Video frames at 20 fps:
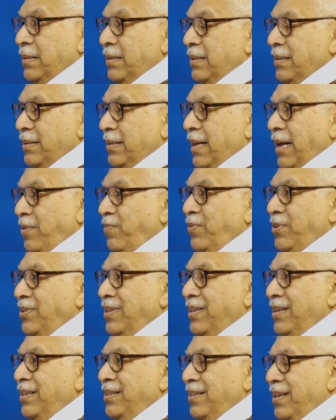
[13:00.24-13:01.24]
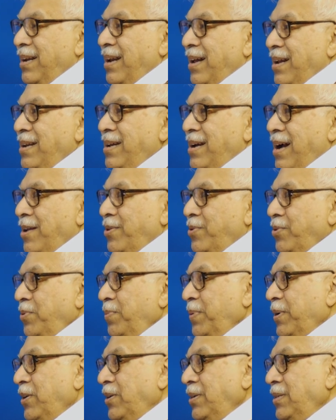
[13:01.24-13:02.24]
that was the learning I took,
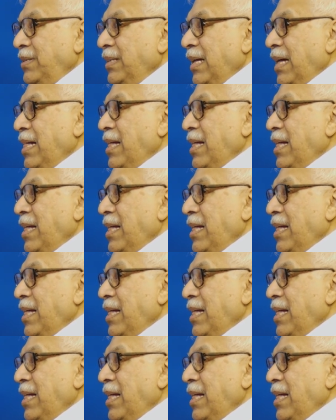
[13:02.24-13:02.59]
because